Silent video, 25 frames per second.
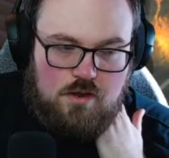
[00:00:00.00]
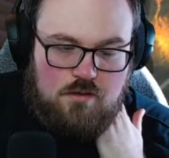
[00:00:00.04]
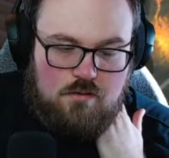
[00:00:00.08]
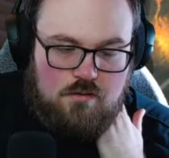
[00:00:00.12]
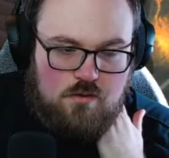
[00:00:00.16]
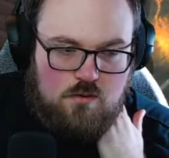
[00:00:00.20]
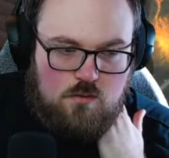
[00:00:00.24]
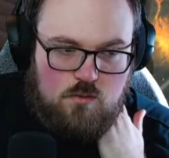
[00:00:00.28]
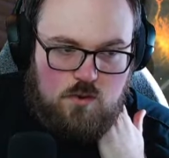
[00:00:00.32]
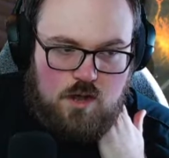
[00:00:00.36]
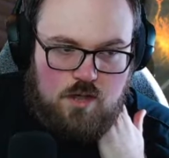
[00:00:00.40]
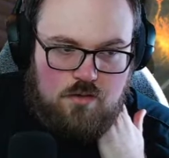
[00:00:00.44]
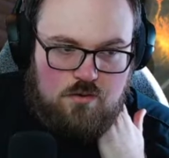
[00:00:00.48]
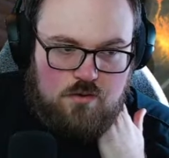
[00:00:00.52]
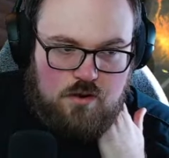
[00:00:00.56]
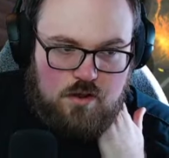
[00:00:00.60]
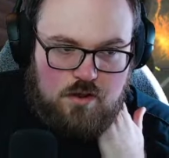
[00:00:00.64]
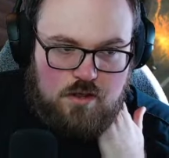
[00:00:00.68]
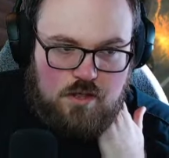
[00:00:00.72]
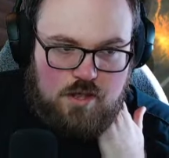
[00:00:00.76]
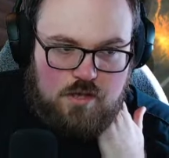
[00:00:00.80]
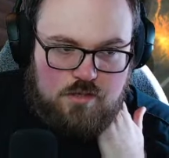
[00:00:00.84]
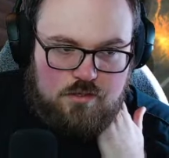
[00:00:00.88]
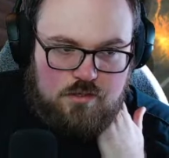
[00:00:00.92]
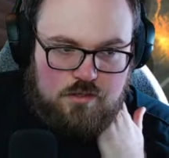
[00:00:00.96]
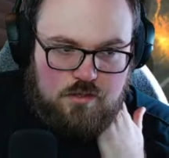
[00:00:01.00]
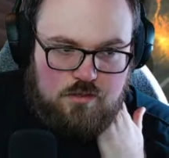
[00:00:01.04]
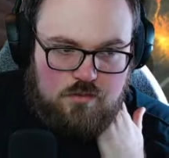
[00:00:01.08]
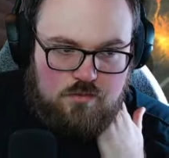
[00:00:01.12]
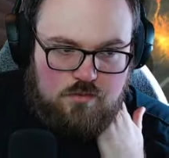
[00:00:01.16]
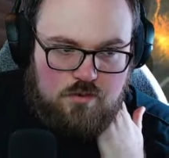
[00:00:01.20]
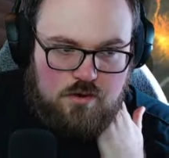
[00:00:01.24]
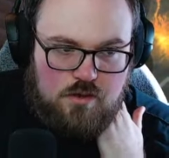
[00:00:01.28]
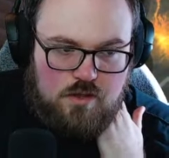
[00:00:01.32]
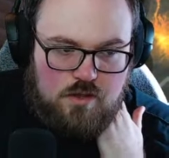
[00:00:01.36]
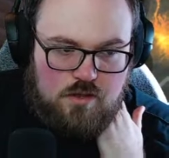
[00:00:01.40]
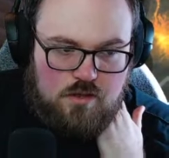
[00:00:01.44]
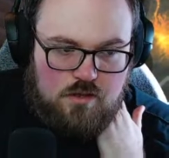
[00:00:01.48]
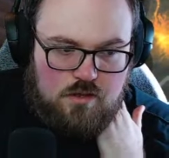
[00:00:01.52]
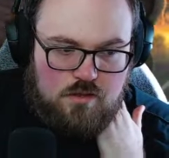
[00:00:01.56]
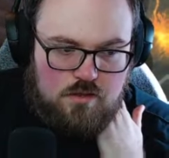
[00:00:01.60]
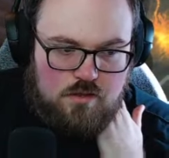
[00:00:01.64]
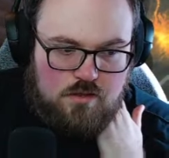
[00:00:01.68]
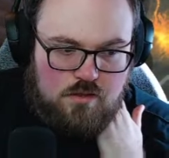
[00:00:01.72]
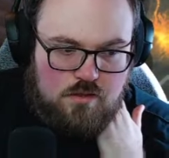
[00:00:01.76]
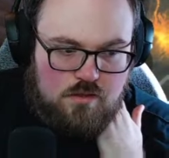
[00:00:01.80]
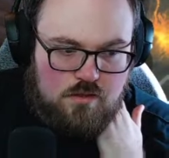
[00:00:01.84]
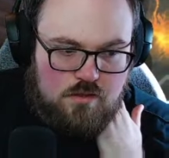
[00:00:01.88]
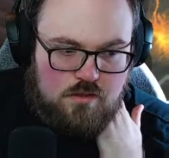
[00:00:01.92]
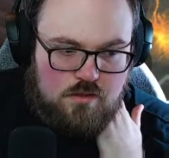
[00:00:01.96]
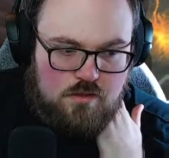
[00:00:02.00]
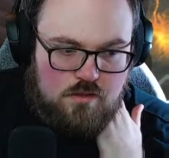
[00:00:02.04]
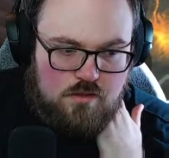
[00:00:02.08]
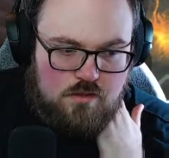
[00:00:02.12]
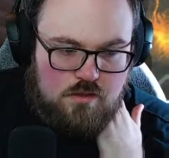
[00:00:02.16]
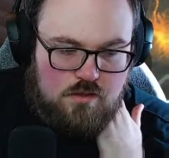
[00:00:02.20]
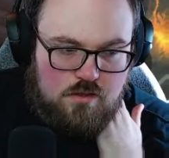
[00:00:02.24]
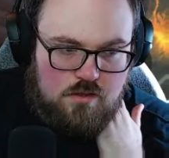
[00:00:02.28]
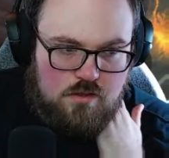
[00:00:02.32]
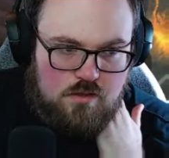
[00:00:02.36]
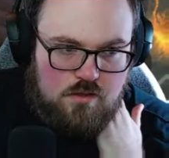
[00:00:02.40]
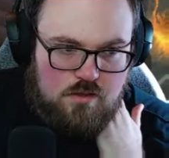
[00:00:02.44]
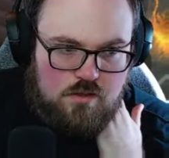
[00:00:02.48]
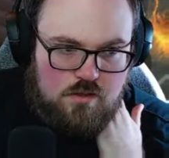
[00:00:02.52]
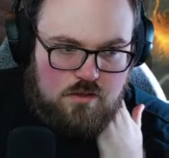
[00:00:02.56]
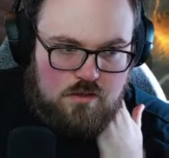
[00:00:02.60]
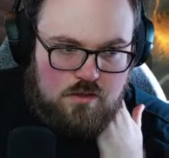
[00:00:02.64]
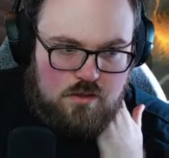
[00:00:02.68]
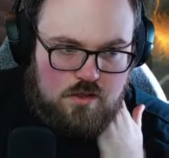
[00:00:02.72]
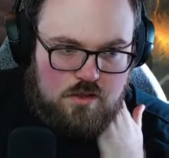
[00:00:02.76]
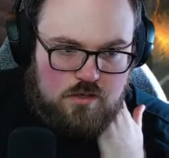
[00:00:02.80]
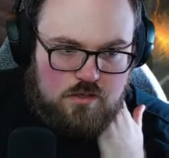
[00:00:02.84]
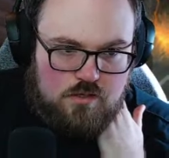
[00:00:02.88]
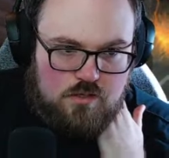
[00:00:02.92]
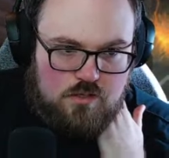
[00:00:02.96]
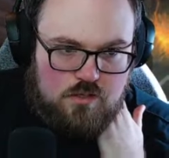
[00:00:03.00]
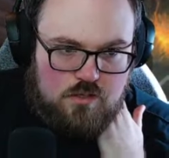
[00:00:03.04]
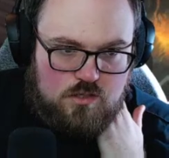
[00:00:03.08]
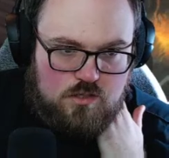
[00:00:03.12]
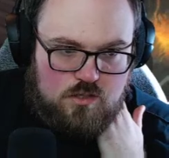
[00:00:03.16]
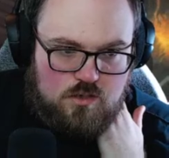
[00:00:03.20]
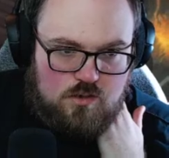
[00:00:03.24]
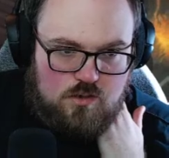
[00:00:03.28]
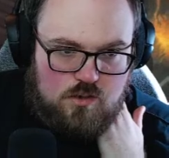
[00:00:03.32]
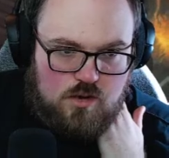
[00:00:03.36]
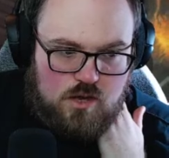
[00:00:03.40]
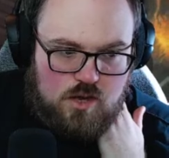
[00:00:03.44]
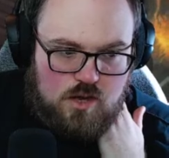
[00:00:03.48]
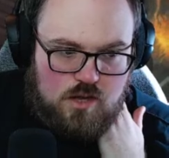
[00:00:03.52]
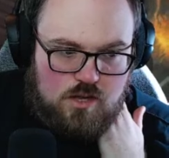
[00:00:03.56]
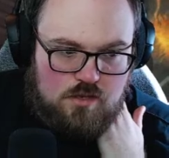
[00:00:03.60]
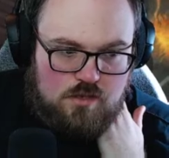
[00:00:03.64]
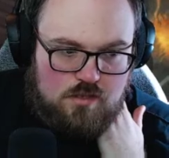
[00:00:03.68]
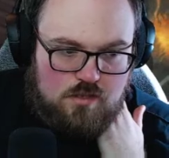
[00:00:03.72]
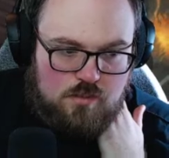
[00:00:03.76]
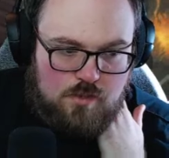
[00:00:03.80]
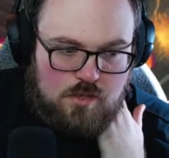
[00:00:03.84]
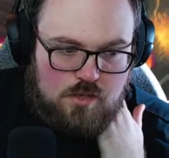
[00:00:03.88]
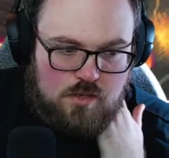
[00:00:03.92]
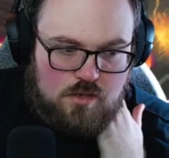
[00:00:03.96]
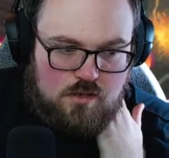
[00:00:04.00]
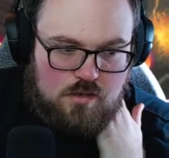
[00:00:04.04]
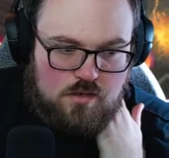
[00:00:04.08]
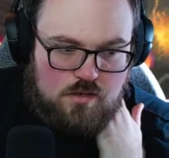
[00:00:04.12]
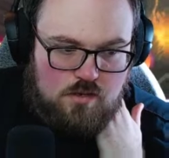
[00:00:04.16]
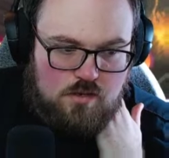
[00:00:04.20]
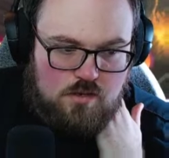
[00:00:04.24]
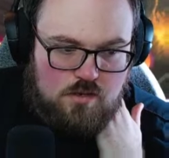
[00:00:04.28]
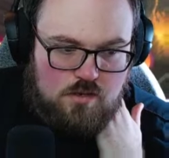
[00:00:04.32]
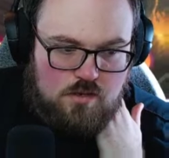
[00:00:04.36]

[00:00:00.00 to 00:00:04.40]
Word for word: I don't know why they're not casting the ring. That is so odd to me.